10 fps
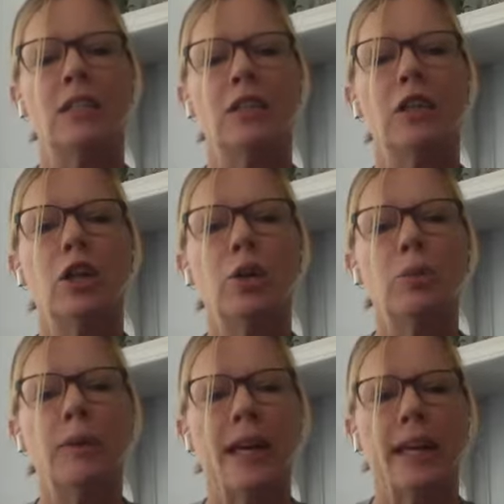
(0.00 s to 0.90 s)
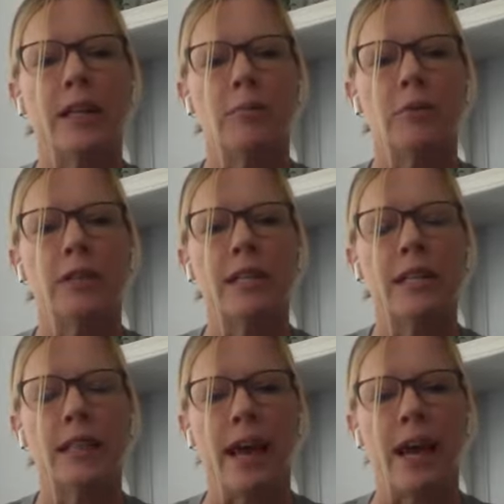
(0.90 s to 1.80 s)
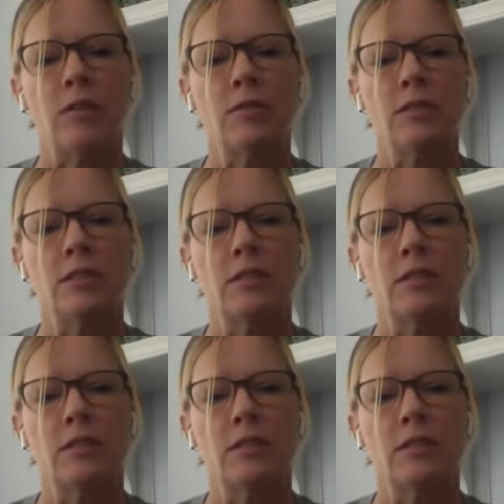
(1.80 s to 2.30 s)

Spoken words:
low plank, breathe out.